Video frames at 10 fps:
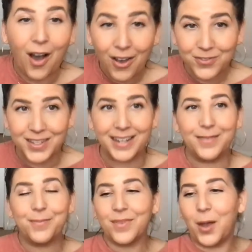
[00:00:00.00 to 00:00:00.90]

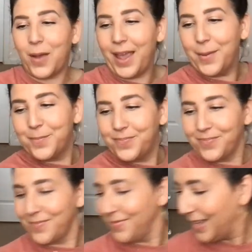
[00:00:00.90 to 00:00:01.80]
often. Okay,
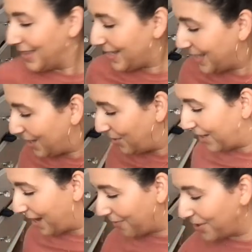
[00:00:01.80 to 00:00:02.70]
let's take a
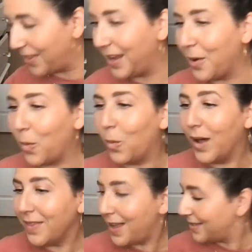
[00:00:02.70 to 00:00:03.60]
look at everything
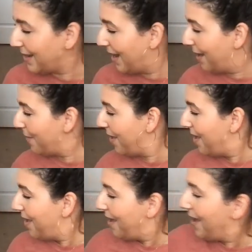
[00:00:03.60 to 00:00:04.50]
one last time.
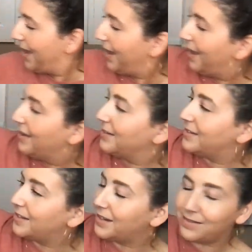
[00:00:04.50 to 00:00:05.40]

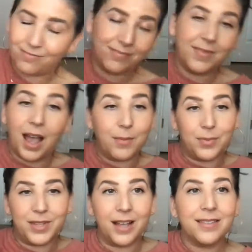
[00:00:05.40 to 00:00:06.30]
And I'm
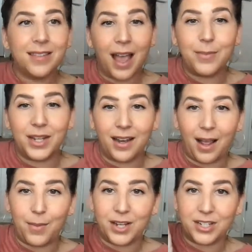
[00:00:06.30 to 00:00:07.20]
obsessed. I mean,
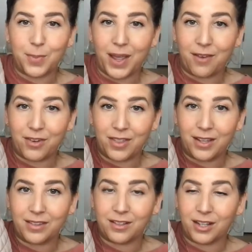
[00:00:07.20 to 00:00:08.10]
I might just buy
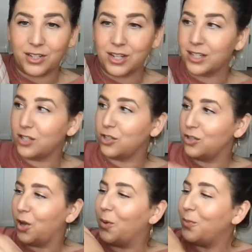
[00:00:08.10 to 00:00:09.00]
everything in the collection.
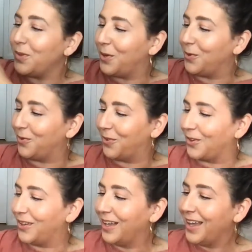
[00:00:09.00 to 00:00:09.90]
It's so
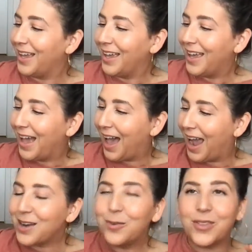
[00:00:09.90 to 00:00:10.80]
beautiful.
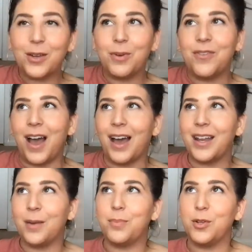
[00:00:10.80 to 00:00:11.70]
I don't think we've
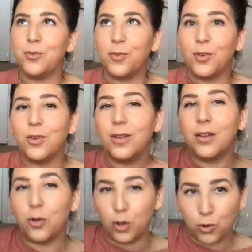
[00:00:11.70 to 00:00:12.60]
had a
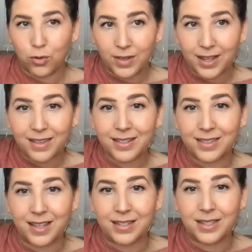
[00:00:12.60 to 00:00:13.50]
beautiful neutral like
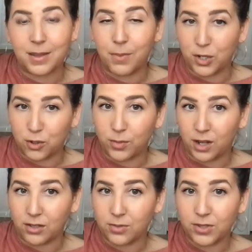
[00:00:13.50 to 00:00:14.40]
this since the mushroom
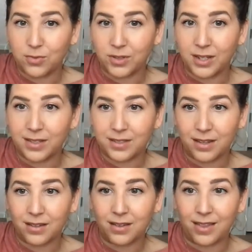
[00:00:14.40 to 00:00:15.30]
color was released,
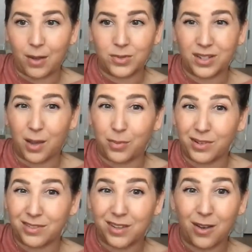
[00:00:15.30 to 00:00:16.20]
and that was a couple
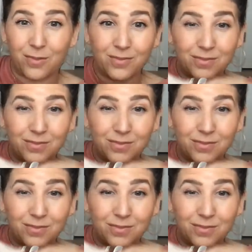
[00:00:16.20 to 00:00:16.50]
years ago.